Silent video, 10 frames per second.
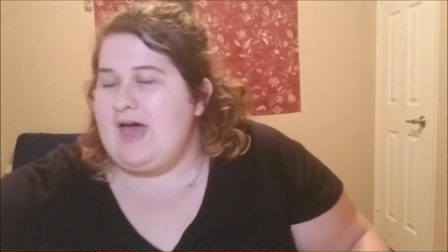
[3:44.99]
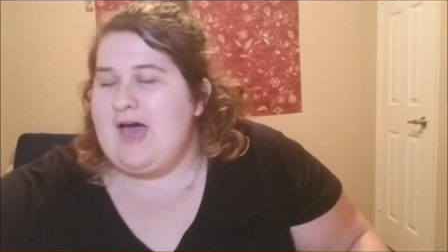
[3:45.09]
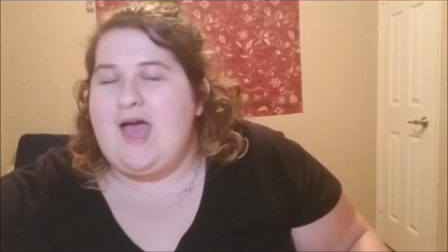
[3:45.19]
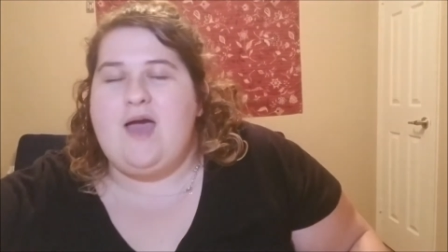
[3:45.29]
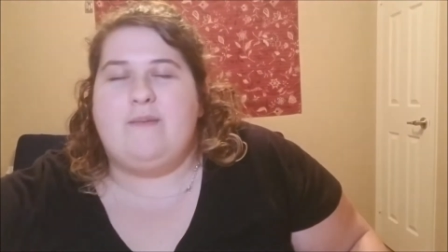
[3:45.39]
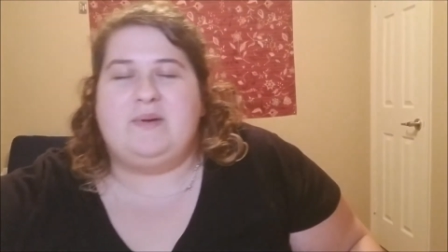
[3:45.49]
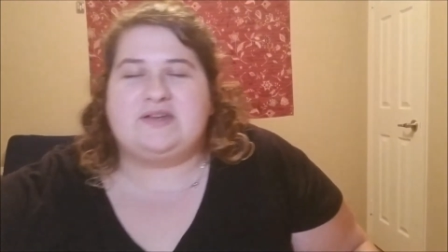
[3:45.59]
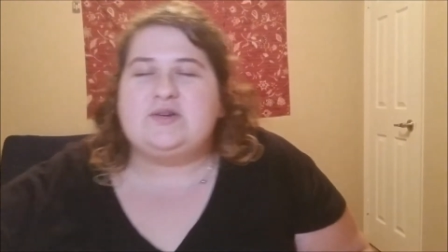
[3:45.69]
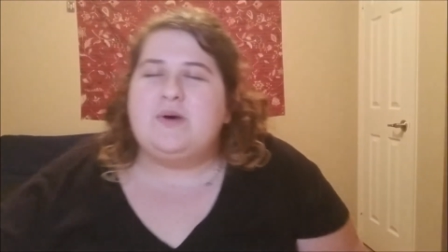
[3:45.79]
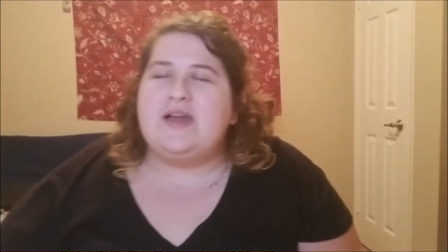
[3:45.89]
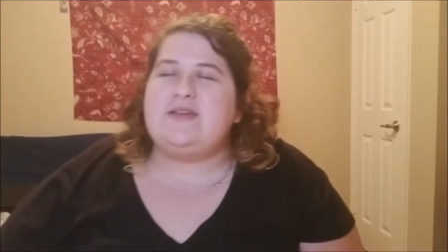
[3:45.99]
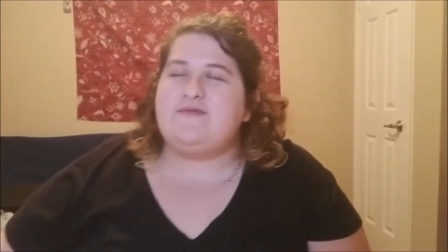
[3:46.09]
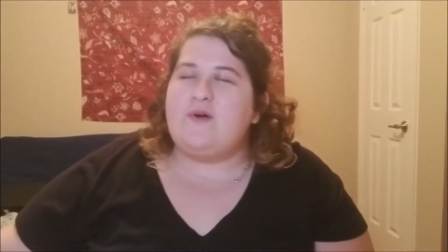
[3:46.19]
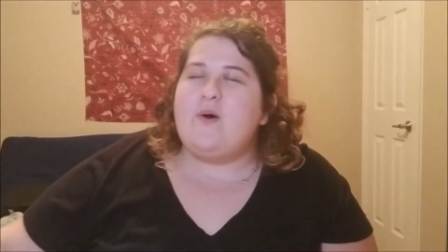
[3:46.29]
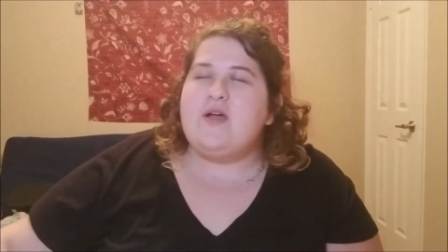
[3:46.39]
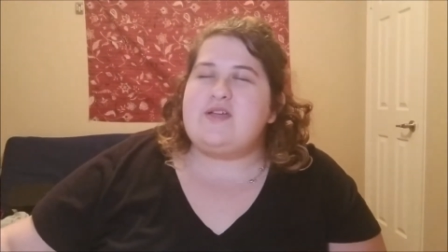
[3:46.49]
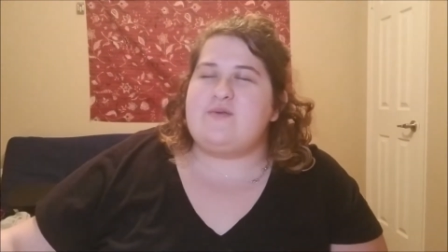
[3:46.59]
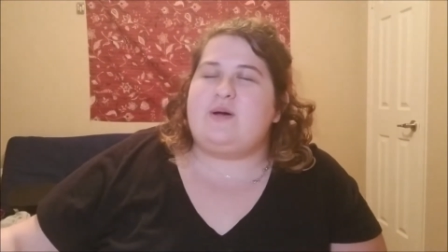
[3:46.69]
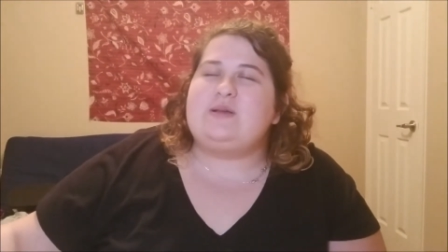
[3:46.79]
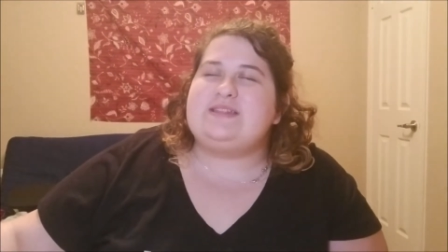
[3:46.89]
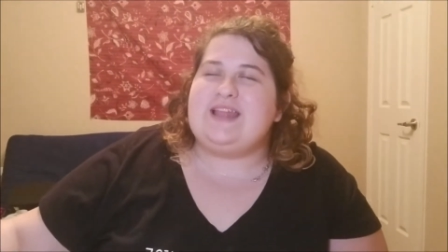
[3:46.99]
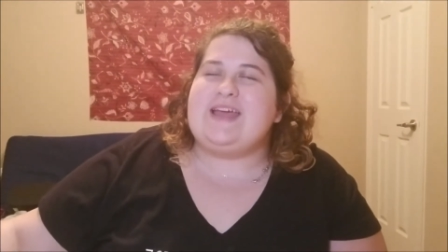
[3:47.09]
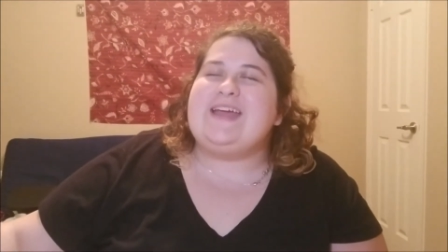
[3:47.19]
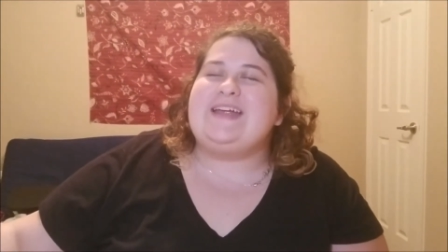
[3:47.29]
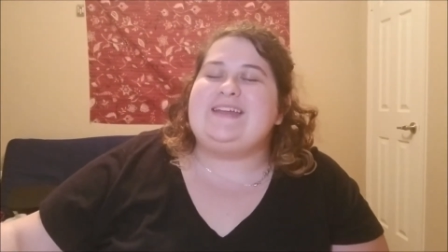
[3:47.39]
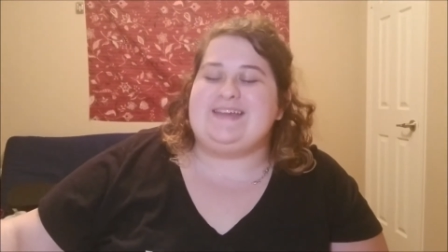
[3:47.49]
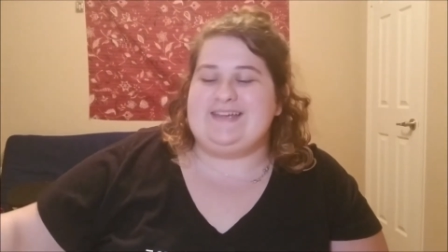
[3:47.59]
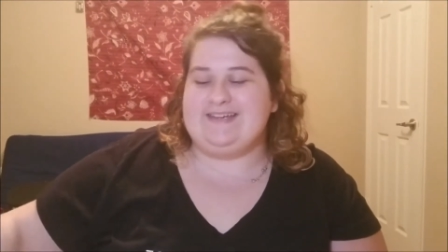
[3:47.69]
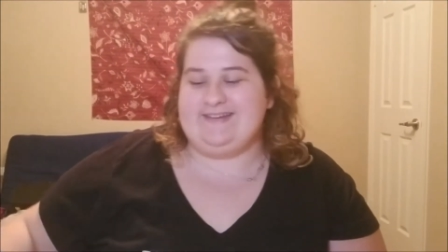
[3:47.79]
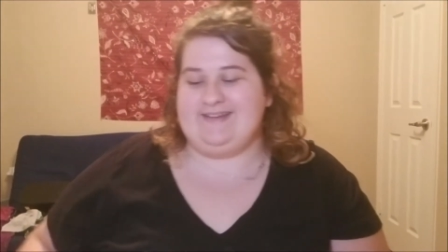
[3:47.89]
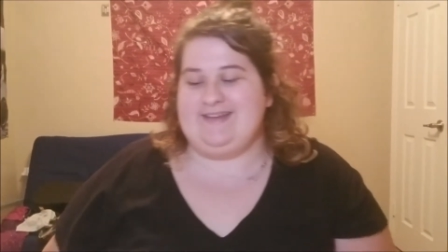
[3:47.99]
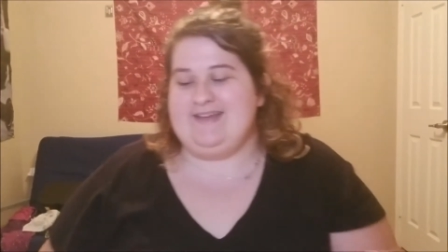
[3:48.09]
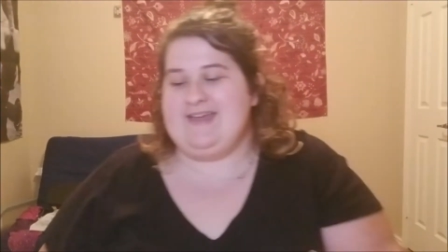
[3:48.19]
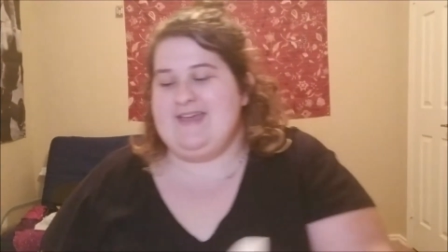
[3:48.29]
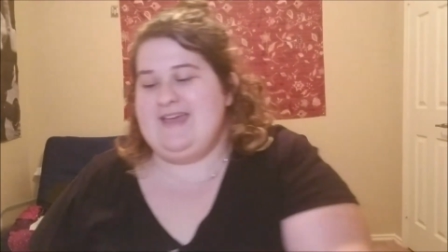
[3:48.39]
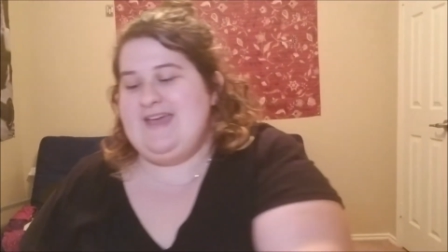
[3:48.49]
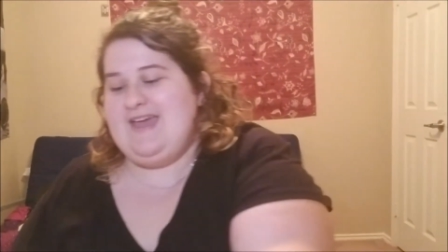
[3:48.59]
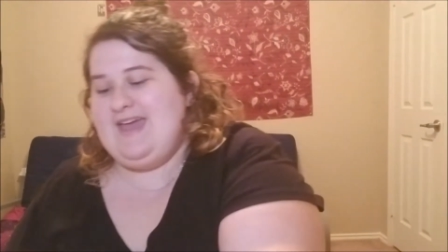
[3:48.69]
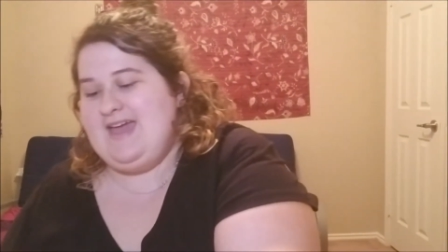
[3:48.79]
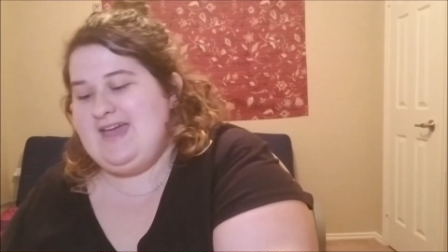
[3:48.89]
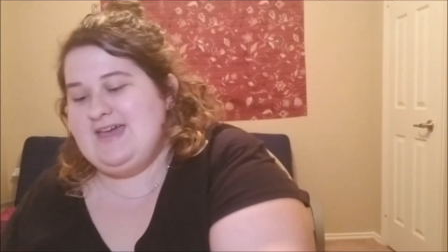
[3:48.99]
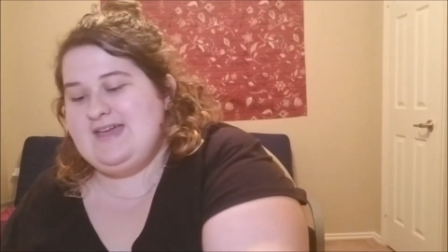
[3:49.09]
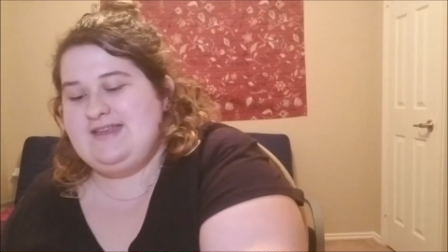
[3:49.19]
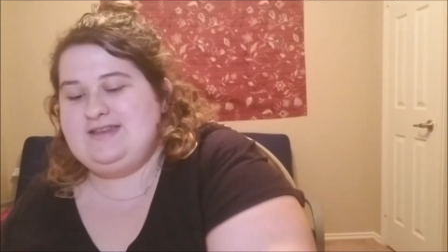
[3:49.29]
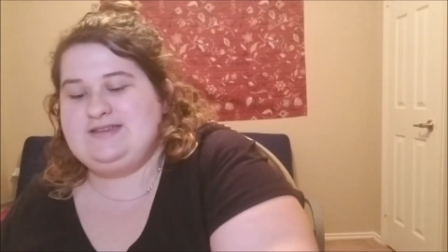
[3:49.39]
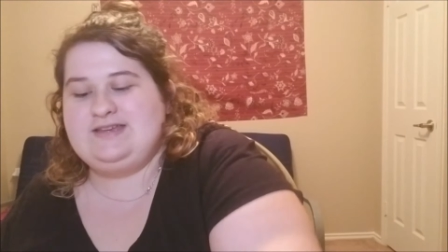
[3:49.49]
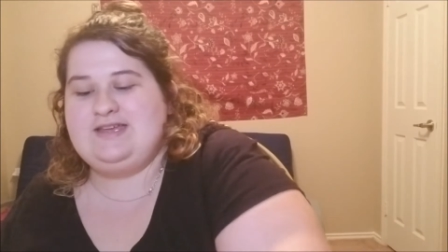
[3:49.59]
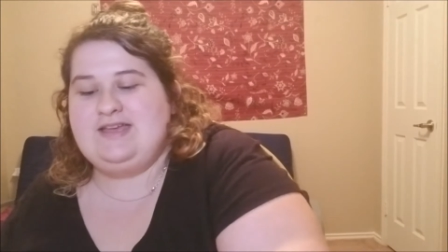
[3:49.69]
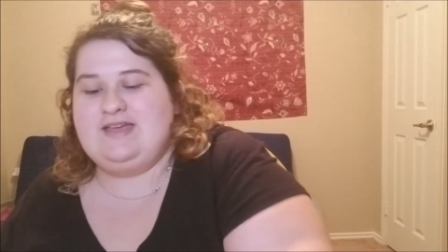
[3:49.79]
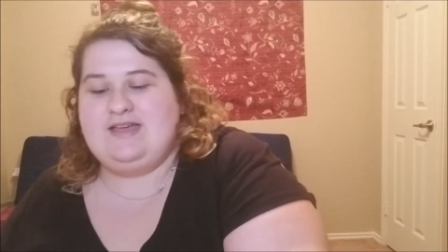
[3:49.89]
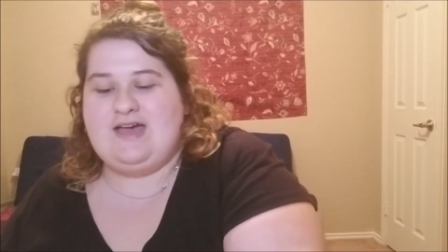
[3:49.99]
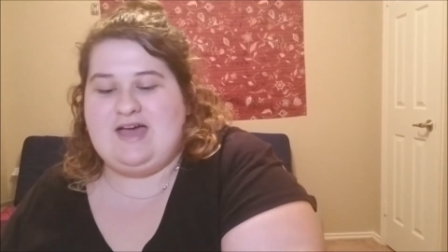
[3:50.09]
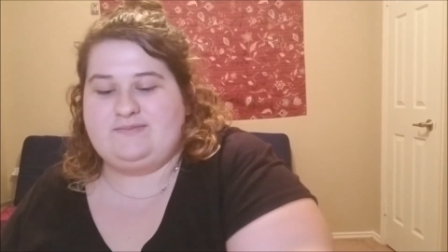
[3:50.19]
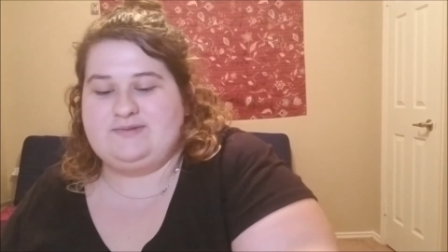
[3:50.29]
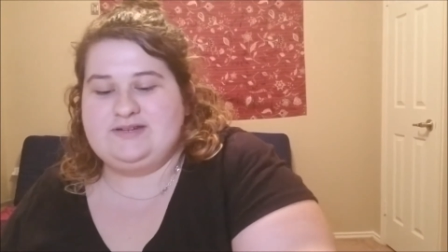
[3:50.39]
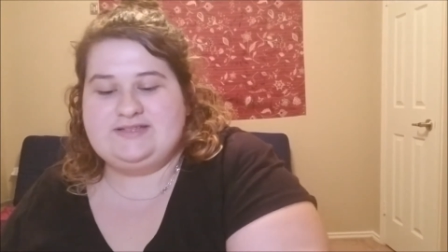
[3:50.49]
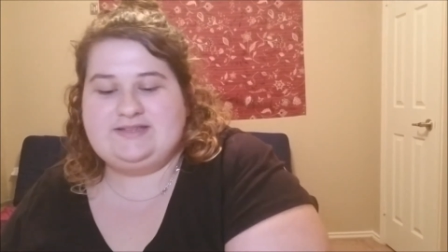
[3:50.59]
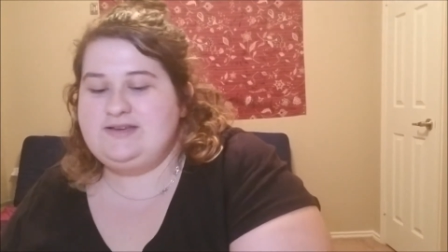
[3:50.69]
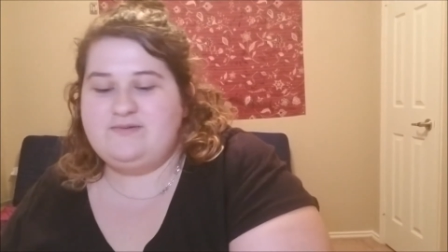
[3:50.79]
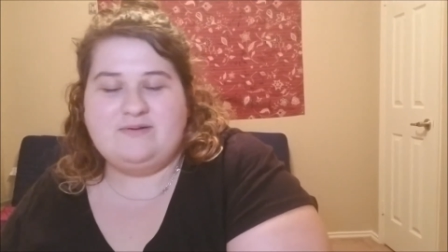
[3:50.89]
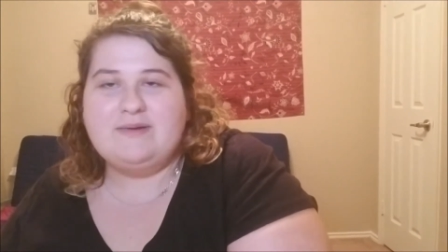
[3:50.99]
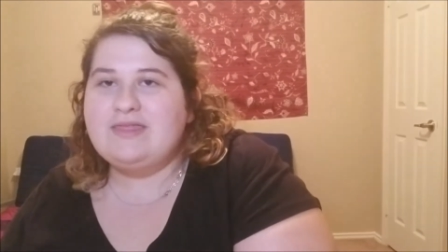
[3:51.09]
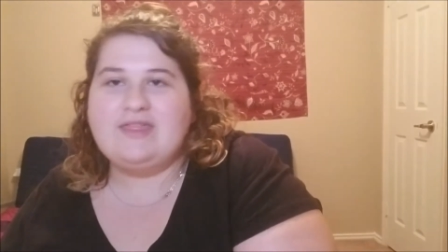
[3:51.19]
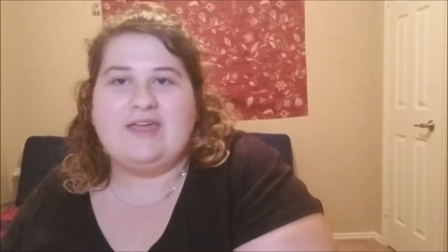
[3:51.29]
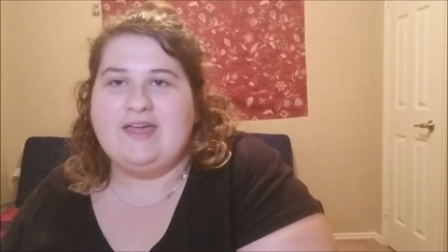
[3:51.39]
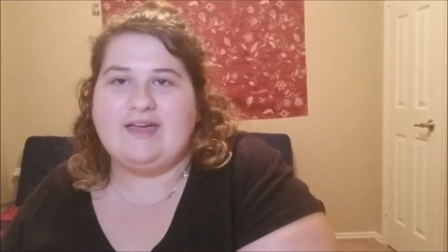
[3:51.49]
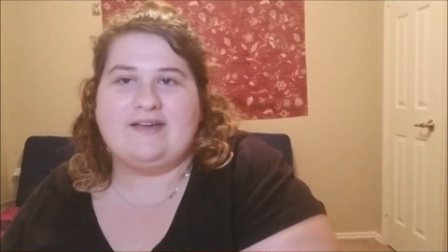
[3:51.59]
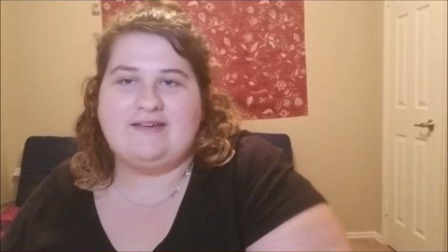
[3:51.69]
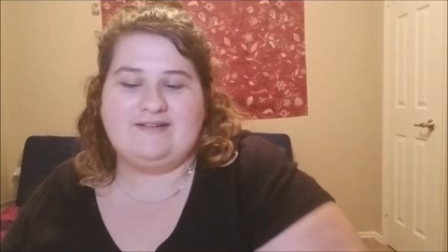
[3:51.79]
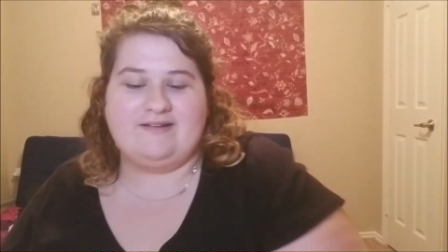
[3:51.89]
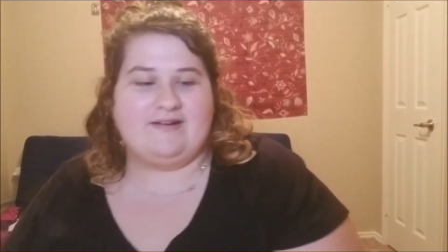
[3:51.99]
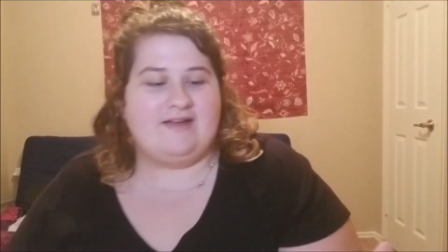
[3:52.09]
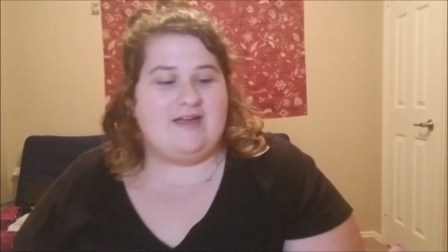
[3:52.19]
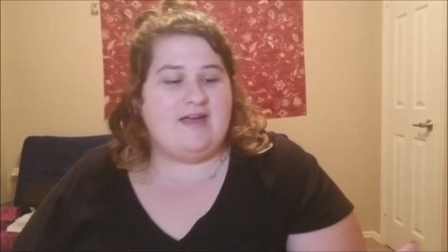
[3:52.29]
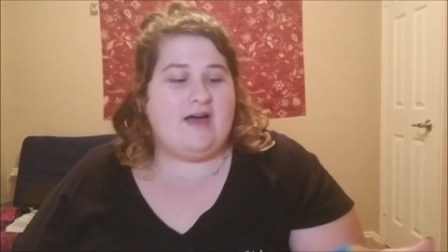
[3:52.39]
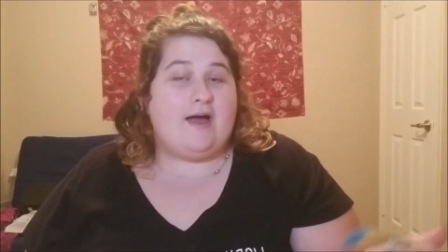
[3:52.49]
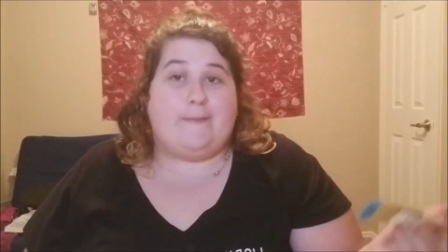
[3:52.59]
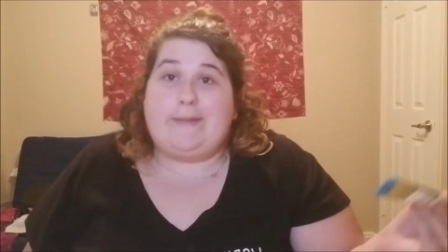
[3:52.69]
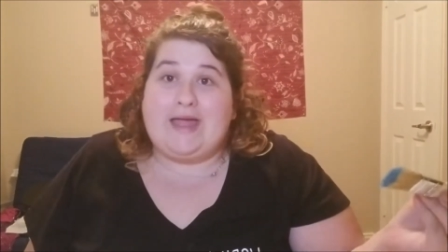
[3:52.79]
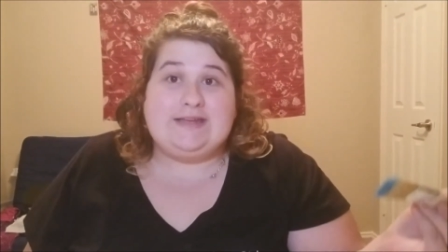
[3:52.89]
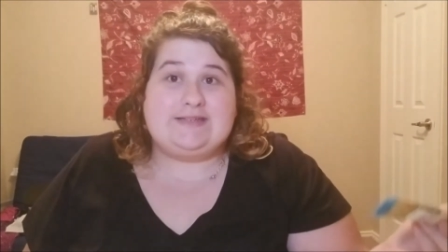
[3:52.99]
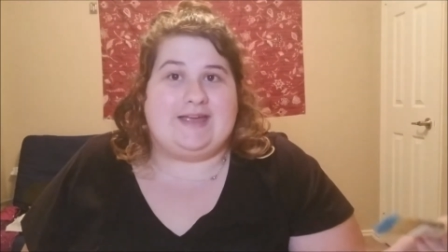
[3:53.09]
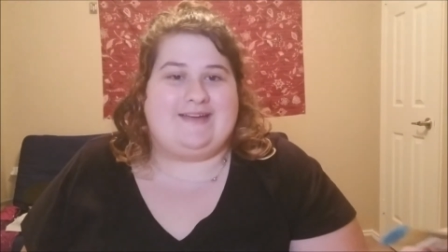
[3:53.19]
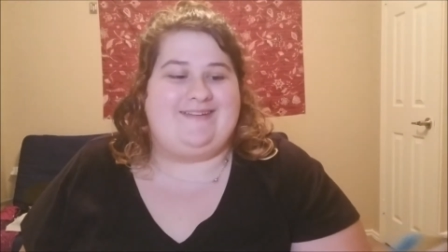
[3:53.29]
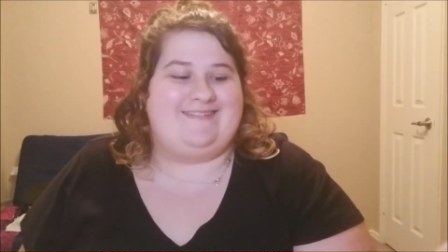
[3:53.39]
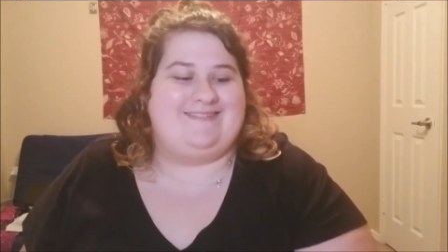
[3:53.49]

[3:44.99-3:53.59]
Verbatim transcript: I'm a 24 year old lady and I'm just doing my thing. I'm painting